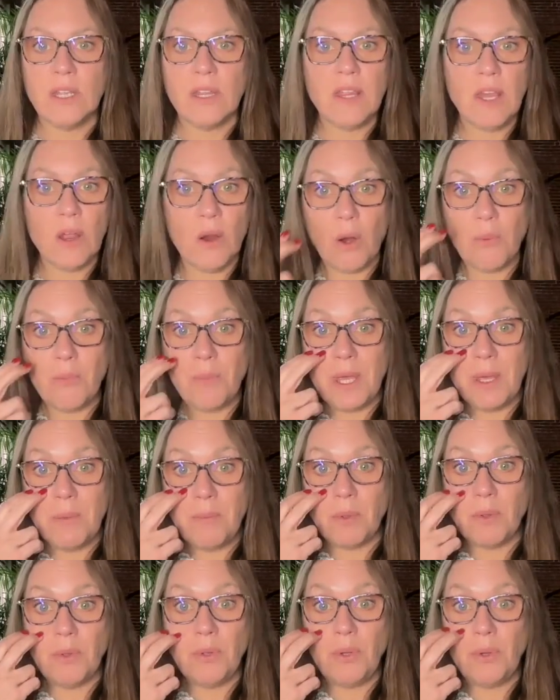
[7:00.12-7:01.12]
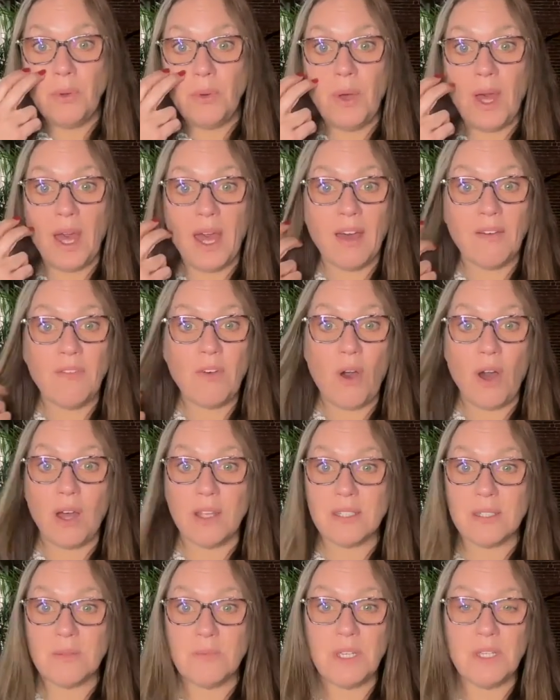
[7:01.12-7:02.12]
There are people who have
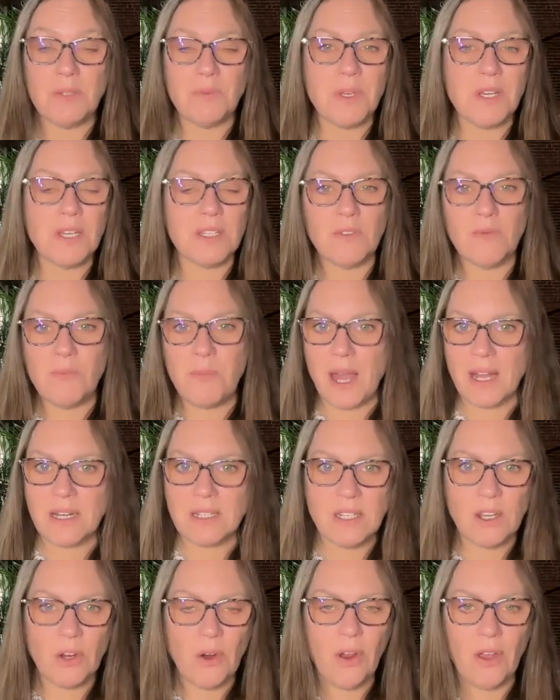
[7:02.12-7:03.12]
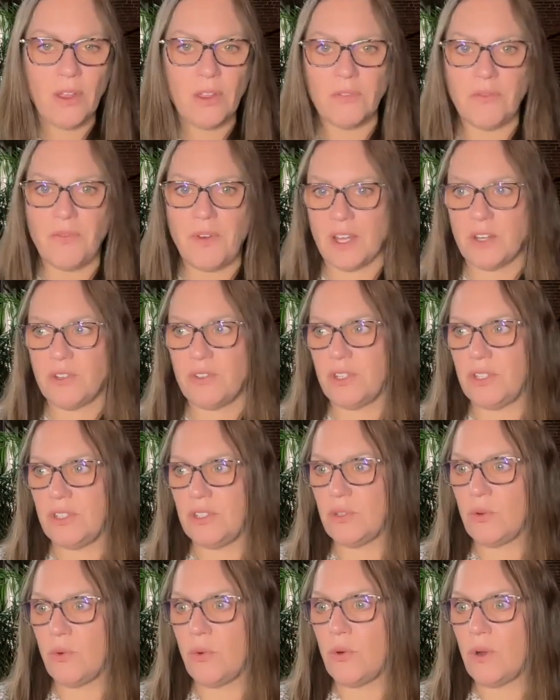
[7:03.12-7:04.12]
ostomies because of bacterial
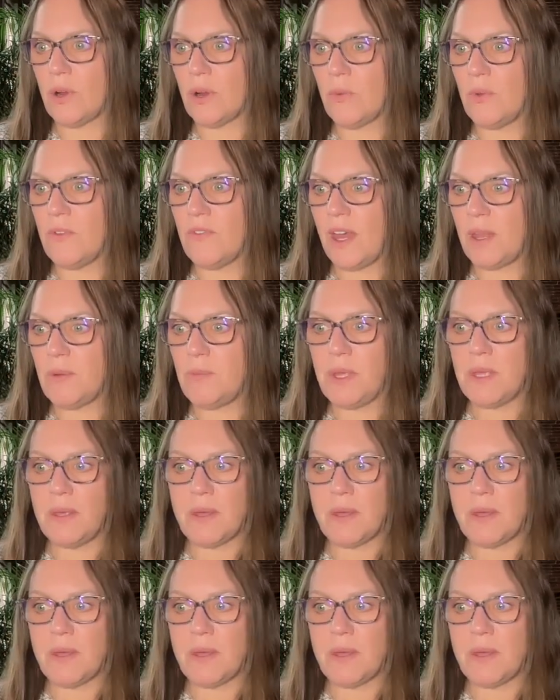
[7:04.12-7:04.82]
infections, or we've had